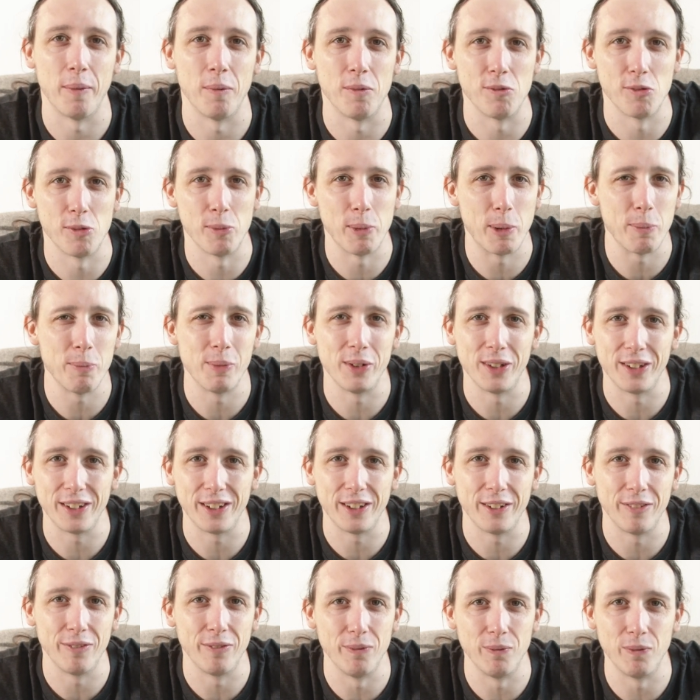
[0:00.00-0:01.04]
remember
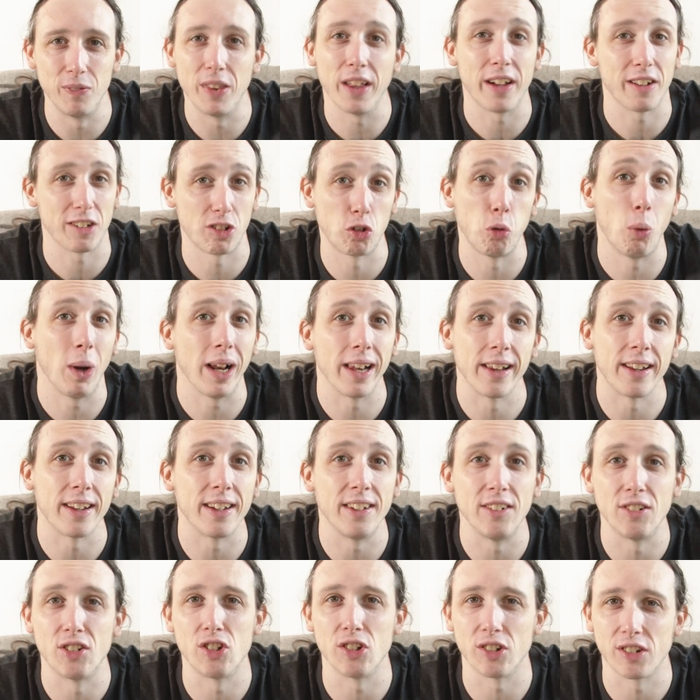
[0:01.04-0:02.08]
that that swelling
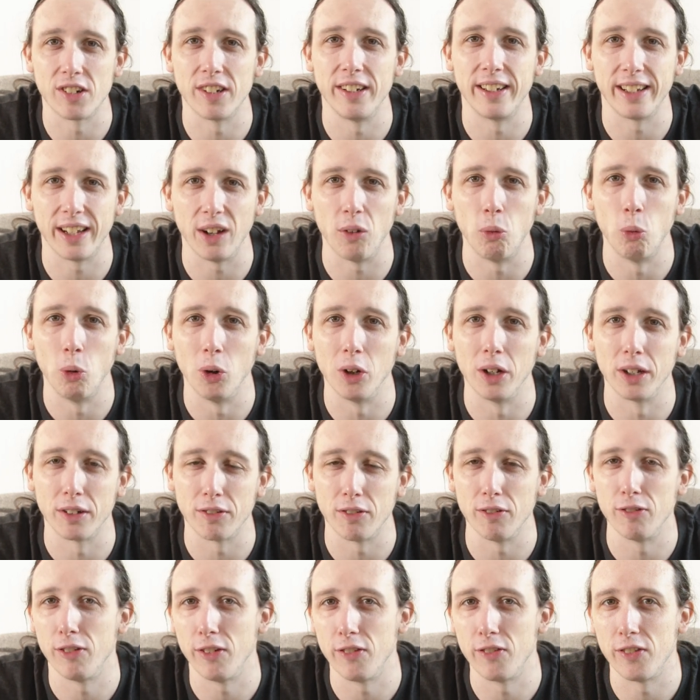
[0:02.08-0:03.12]
is just going to get worse
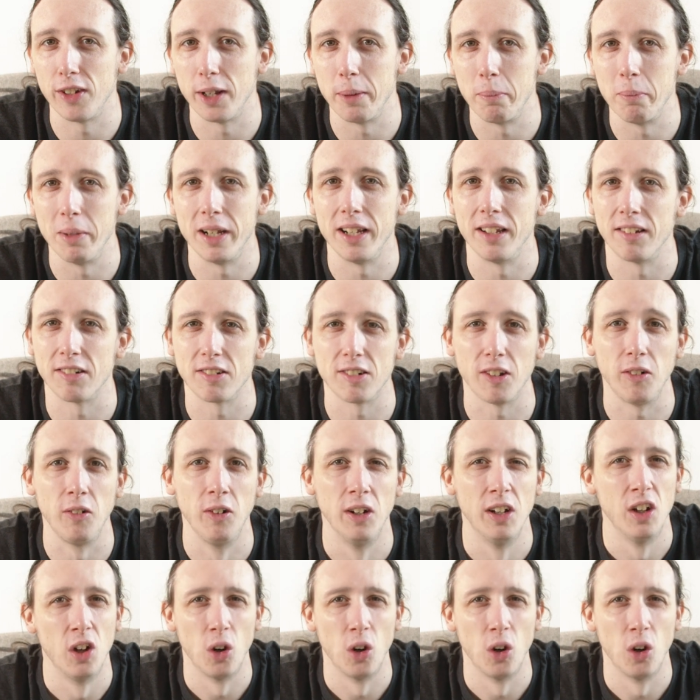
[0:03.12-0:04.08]
for 15 minutes. So